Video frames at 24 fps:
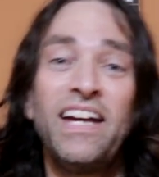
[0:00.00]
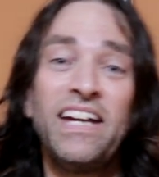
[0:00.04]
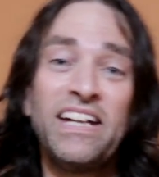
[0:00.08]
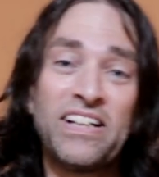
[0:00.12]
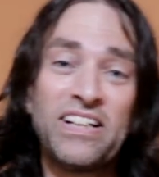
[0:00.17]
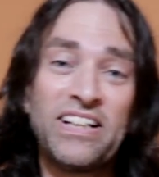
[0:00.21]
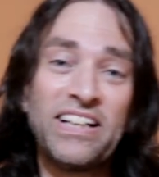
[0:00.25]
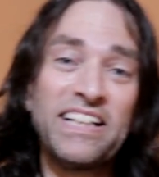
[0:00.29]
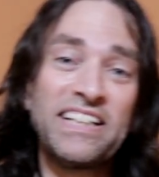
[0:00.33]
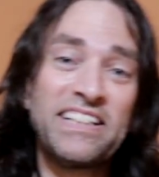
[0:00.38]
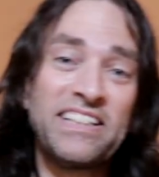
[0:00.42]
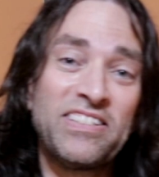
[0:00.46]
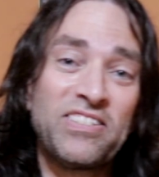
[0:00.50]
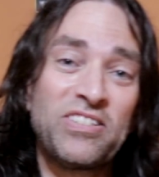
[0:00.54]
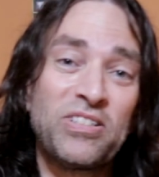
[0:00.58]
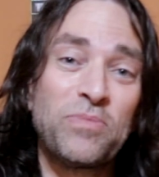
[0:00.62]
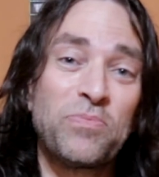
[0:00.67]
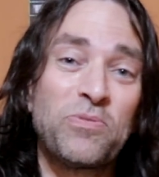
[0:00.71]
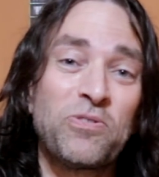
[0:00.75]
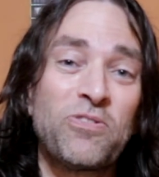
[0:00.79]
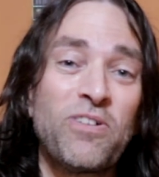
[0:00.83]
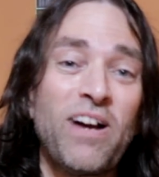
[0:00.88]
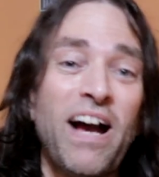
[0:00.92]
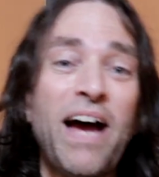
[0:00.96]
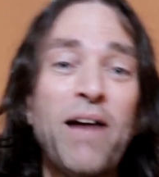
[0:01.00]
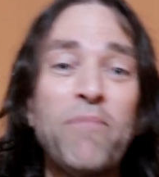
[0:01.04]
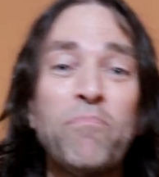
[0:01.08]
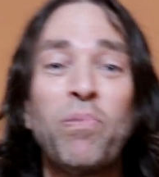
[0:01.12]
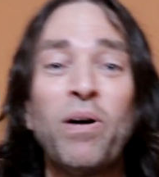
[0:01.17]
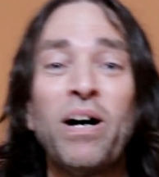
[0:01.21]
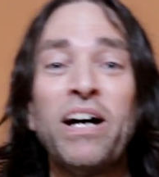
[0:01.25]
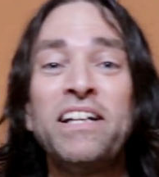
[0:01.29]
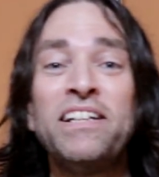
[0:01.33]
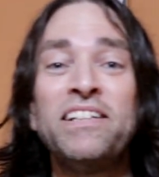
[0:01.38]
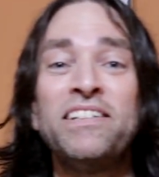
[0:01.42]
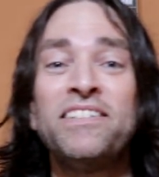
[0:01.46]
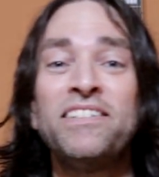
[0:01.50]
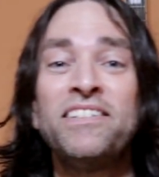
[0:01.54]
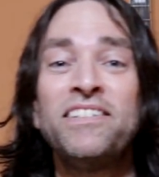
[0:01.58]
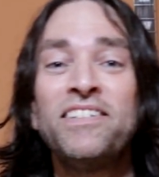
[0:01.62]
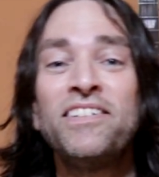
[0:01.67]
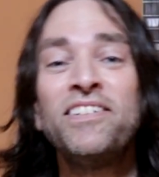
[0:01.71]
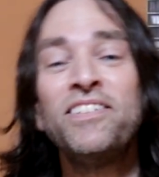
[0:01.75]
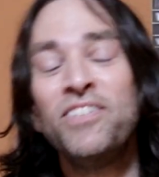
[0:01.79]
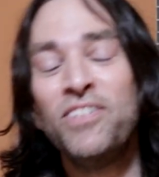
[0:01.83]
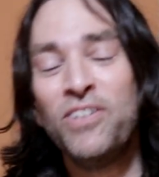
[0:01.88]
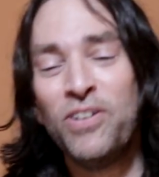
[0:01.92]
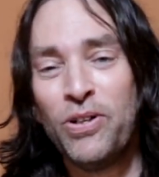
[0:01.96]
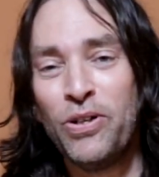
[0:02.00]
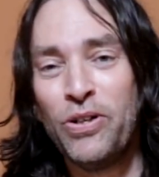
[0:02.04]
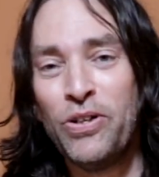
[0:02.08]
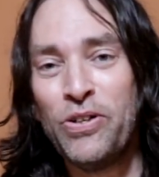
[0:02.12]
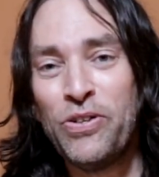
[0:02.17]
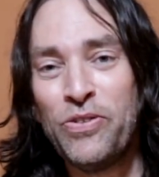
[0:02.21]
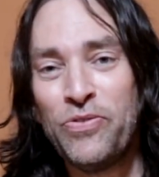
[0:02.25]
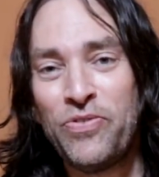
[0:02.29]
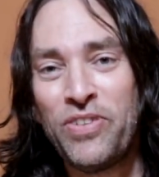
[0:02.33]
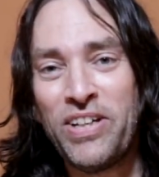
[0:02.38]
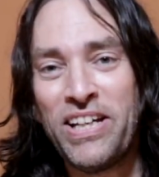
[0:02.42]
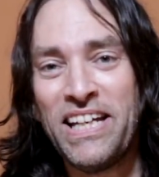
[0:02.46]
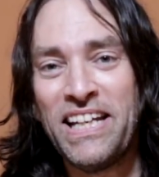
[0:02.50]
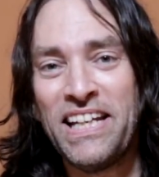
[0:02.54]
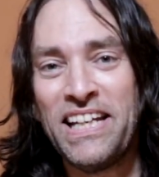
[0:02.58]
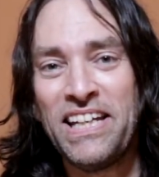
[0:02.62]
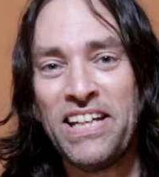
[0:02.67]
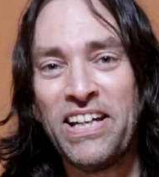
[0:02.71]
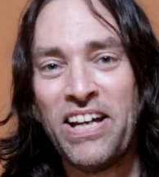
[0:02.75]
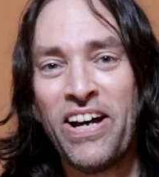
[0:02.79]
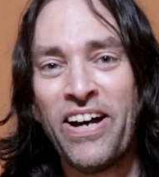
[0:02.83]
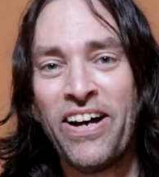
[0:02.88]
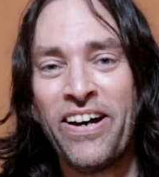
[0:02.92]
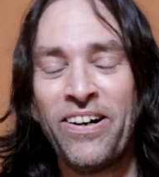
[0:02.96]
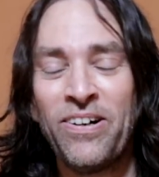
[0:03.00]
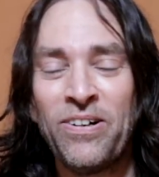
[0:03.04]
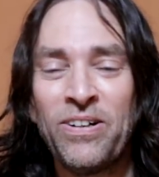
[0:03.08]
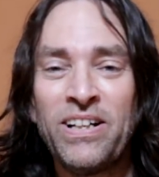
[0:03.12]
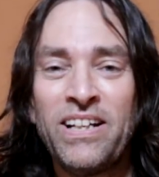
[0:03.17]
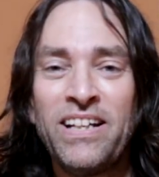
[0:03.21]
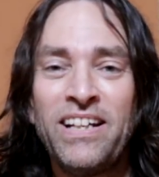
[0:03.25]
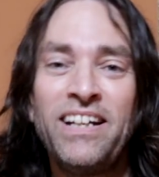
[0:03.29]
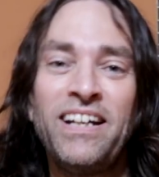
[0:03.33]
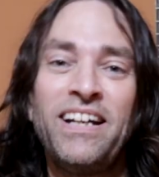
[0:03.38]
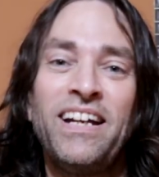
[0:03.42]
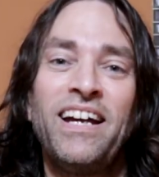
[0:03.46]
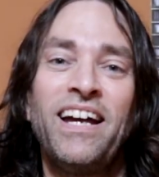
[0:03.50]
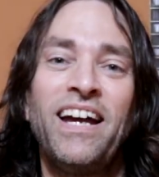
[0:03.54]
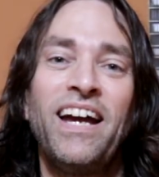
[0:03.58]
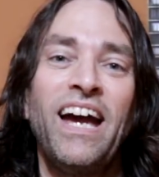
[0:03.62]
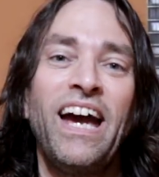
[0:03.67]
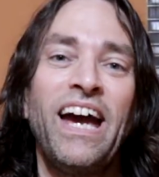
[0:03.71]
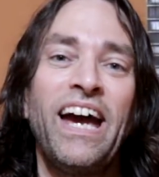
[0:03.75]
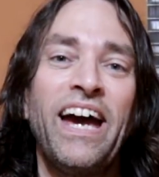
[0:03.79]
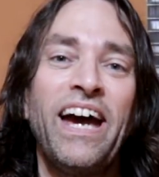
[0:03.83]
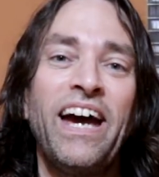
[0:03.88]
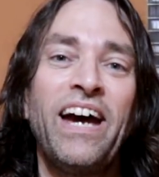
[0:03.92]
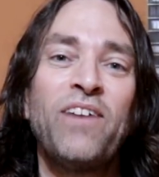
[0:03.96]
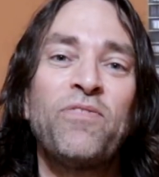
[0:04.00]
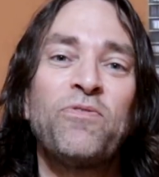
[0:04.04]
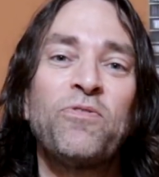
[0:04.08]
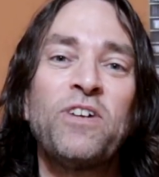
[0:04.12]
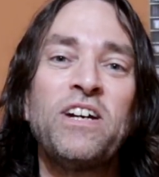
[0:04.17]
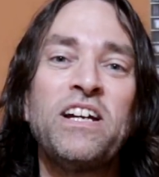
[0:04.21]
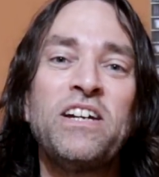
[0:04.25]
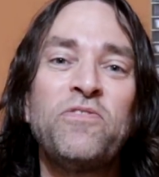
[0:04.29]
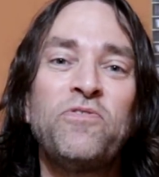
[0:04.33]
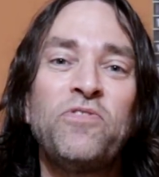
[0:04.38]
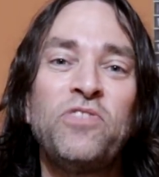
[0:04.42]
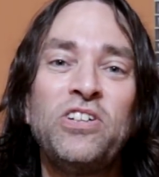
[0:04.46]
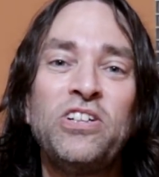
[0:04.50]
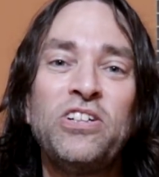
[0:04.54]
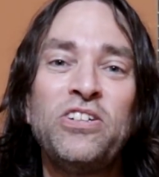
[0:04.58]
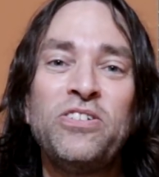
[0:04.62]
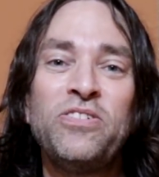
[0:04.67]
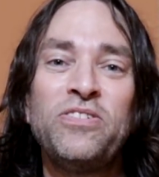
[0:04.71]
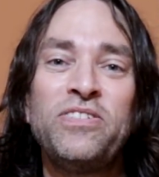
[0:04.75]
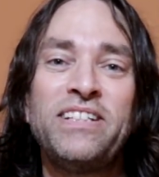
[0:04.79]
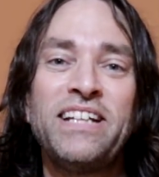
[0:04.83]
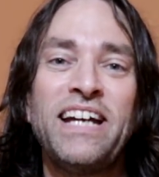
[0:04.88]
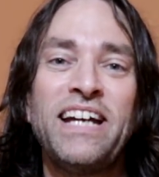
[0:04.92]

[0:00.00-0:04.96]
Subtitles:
And click the subscribe button. New video every few